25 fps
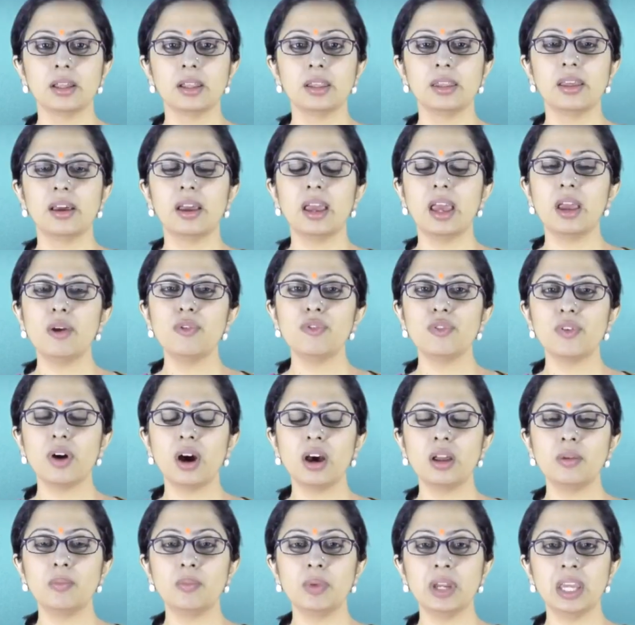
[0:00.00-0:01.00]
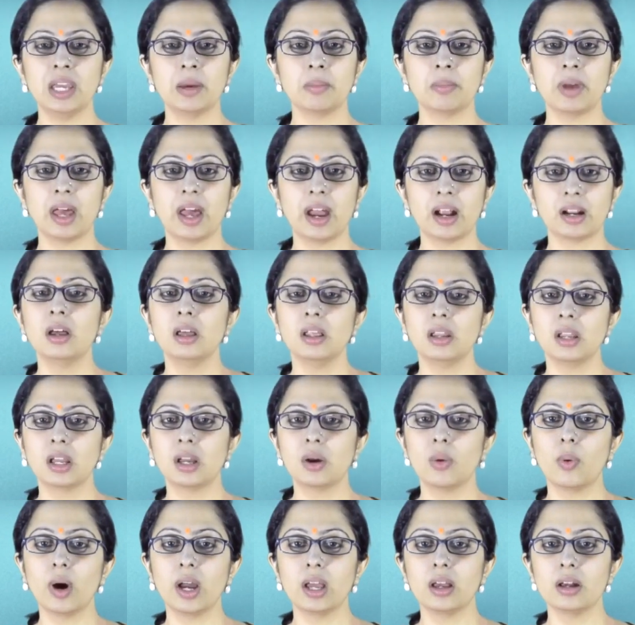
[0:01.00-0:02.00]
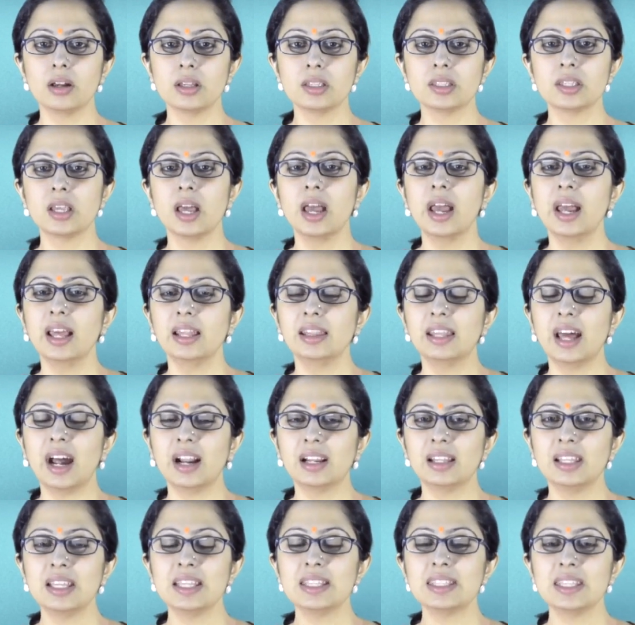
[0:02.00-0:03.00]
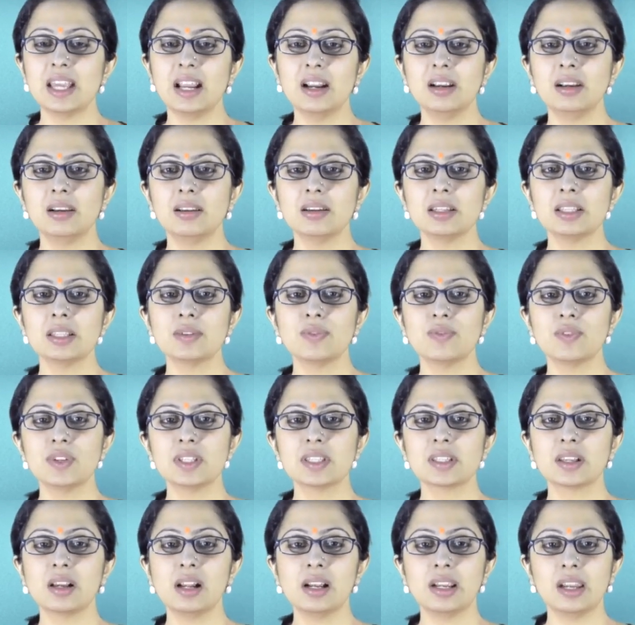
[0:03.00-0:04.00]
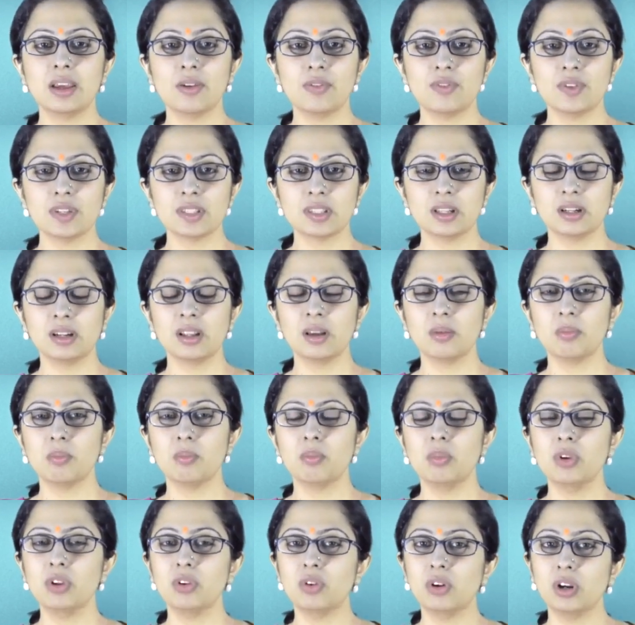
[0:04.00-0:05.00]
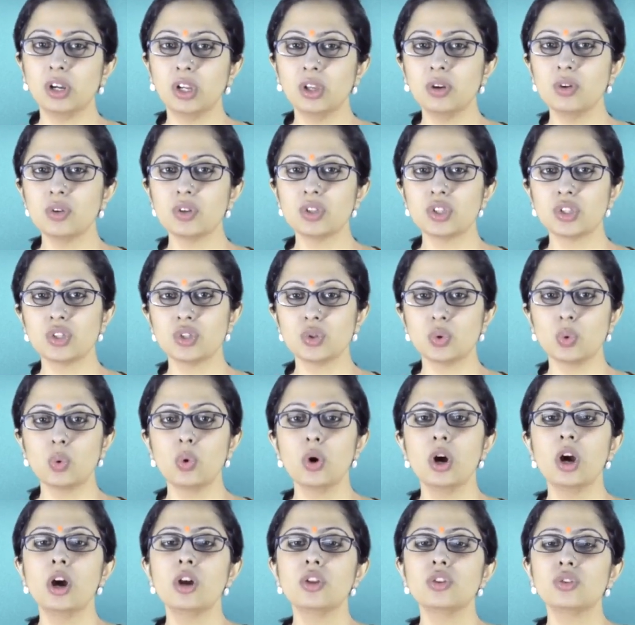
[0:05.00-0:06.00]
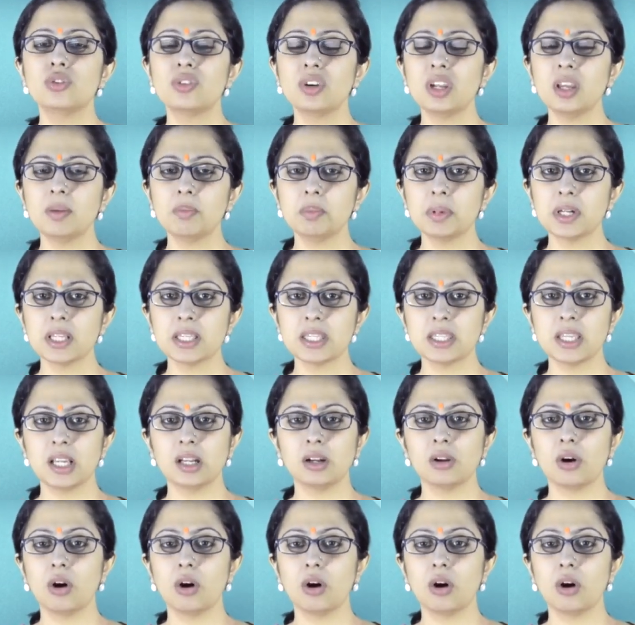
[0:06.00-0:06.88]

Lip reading: The FRBM Act requires that the centre's fiscal deficit be reduced to 3%